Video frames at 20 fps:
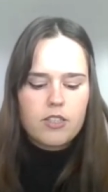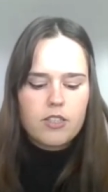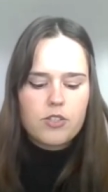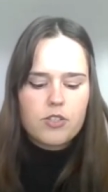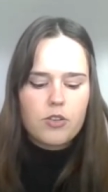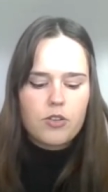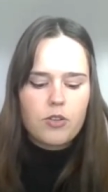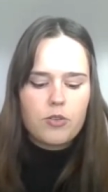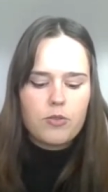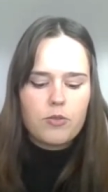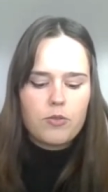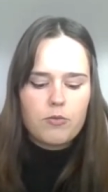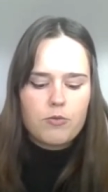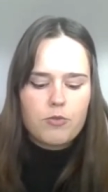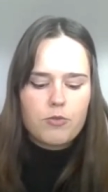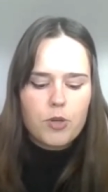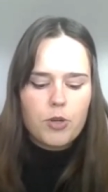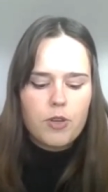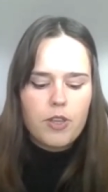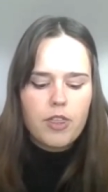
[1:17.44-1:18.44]
So
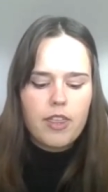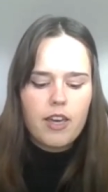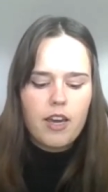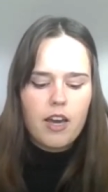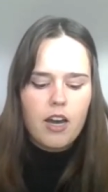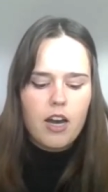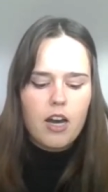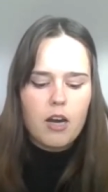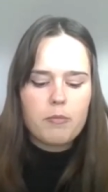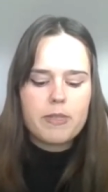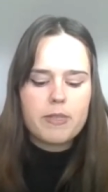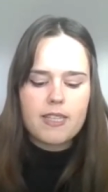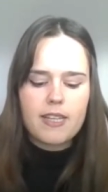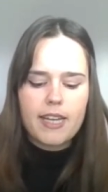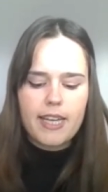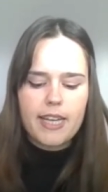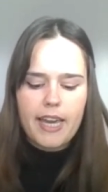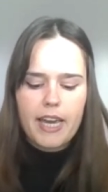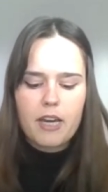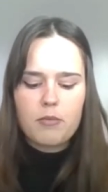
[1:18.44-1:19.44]
Ruth
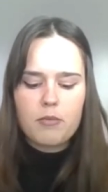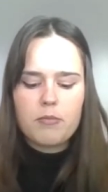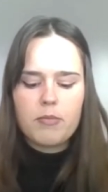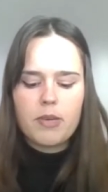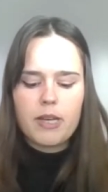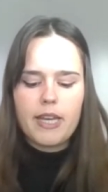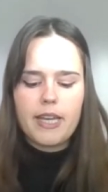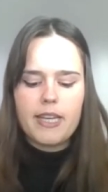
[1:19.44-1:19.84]
Ahmedzai-Kemp